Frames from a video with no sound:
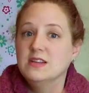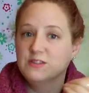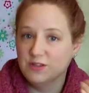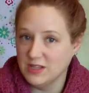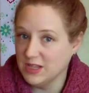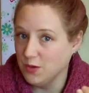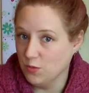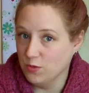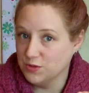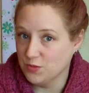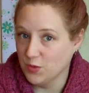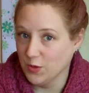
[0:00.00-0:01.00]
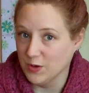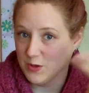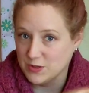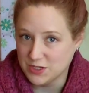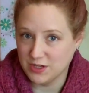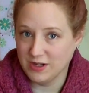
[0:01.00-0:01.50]
so that they won't roller
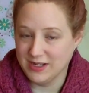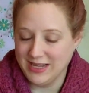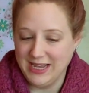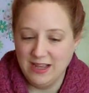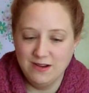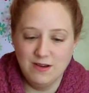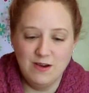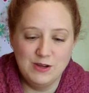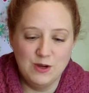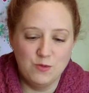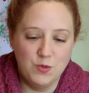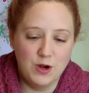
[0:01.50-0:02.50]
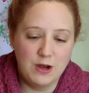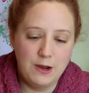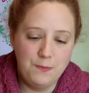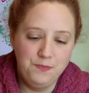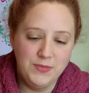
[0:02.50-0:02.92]
coaster in on your work.